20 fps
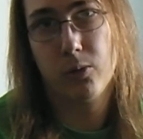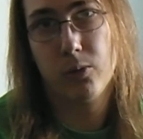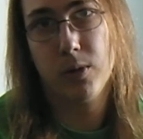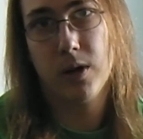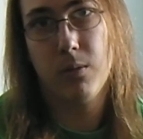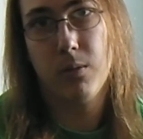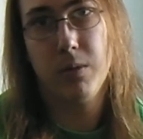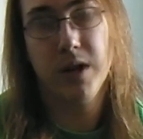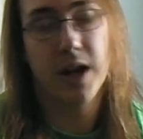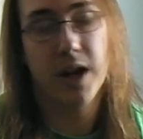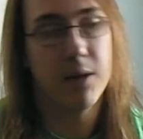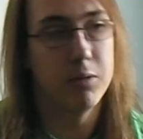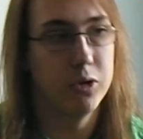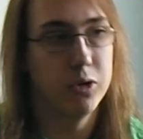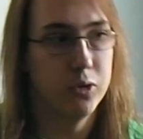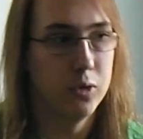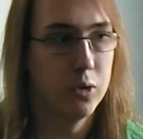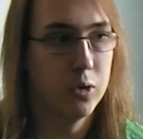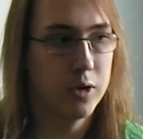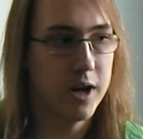will be able to
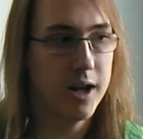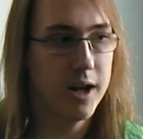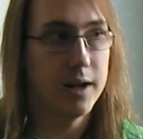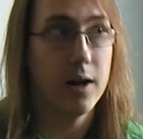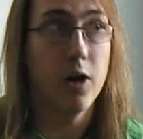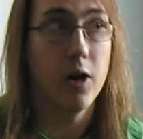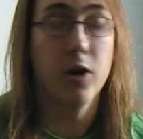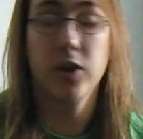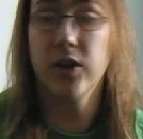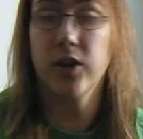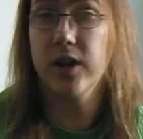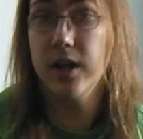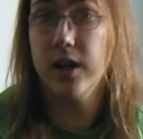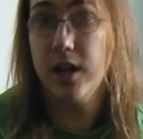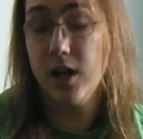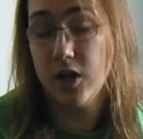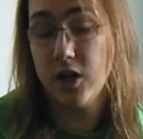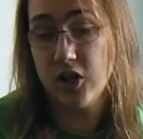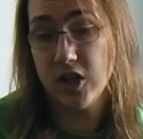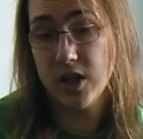look at.
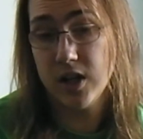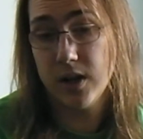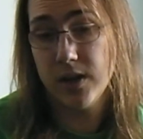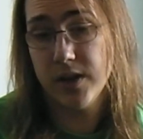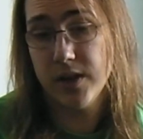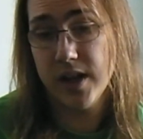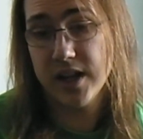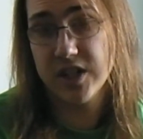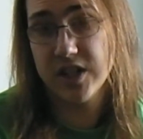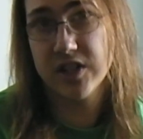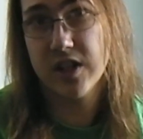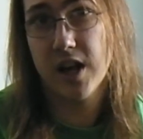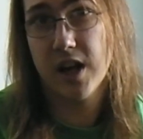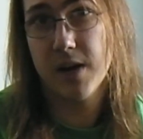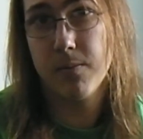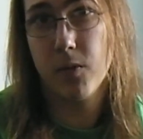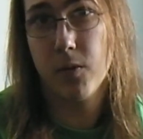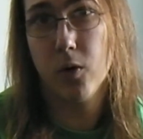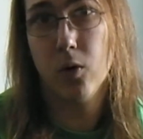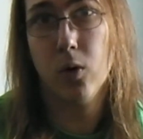Until next time
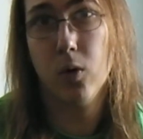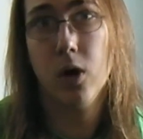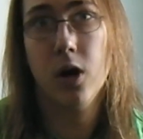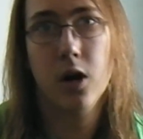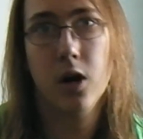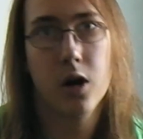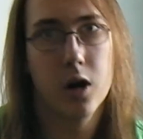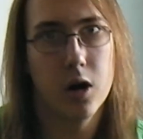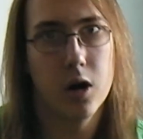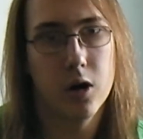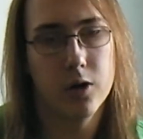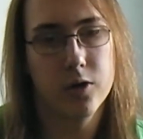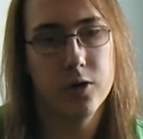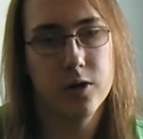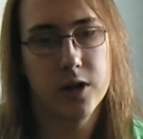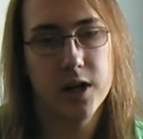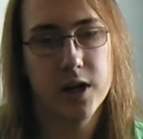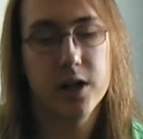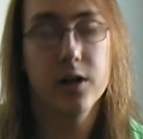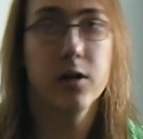though,
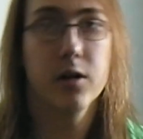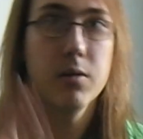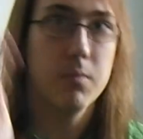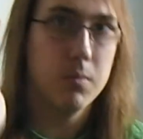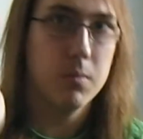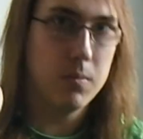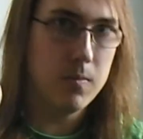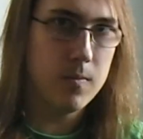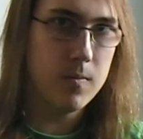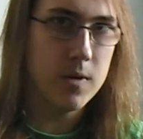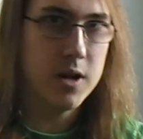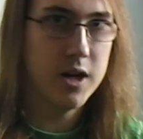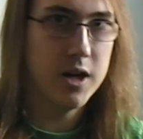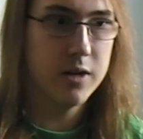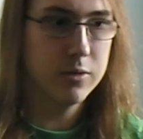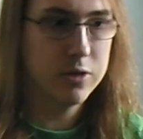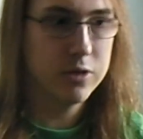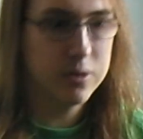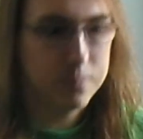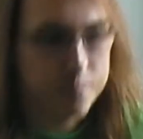Undertaker
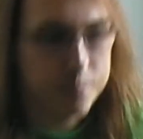out.